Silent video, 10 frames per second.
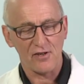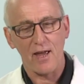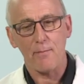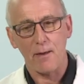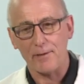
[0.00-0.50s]

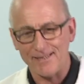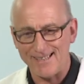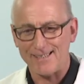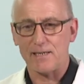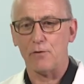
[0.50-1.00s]
same
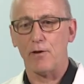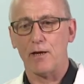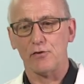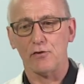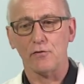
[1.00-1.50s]
APTT
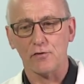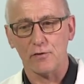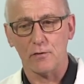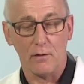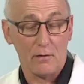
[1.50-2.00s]

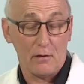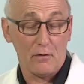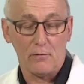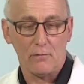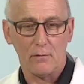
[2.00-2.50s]
reagents
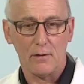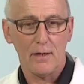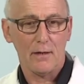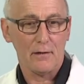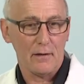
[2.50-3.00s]

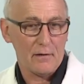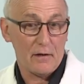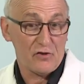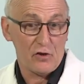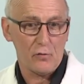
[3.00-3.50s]

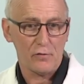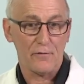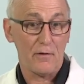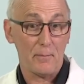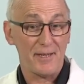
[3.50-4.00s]
as are used
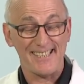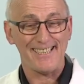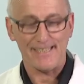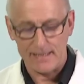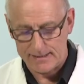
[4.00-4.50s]
for
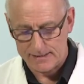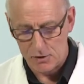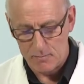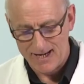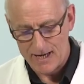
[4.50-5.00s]
APTT
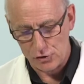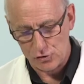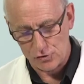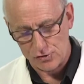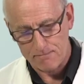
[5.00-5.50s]

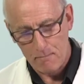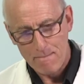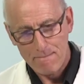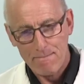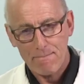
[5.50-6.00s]
determinations.
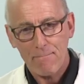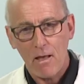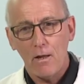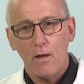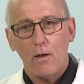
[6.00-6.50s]

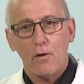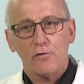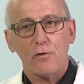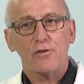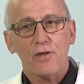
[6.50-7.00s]

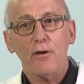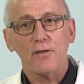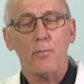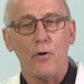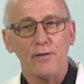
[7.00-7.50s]
So the
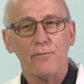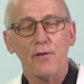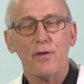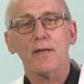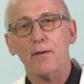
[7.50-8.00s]
starting point, if
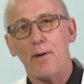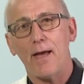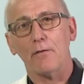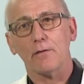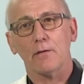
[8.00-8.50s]
we think
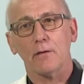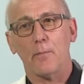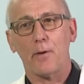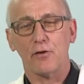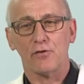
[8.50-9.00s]
about
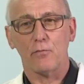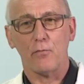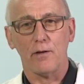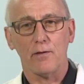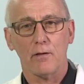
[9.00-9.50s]
a patient
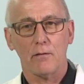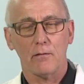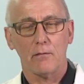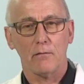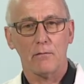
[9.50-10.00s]
with
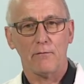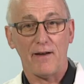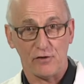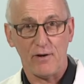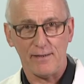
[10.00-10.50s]

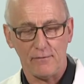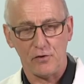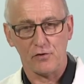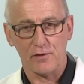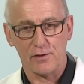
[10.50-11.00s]
factor VIII
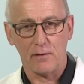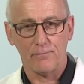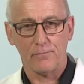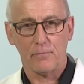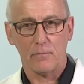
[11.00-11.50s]
deficiency,
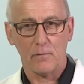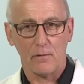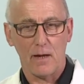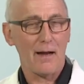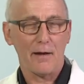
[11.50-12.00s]

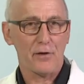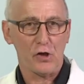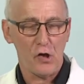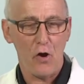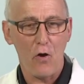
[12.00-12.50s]
I
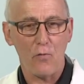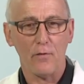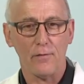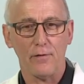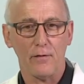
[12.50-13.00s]
think you
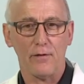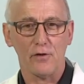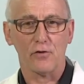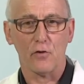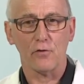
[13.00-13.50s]
know that
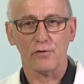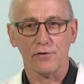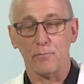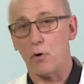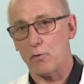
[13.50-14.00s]
this
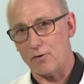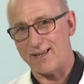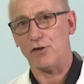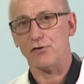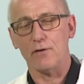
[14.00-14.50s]
causes a
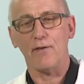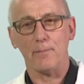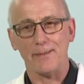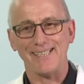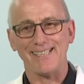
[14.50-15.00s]
prolongation of
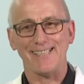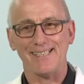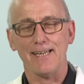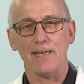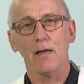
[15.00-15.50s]

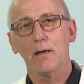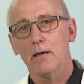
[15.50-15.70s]
APTT.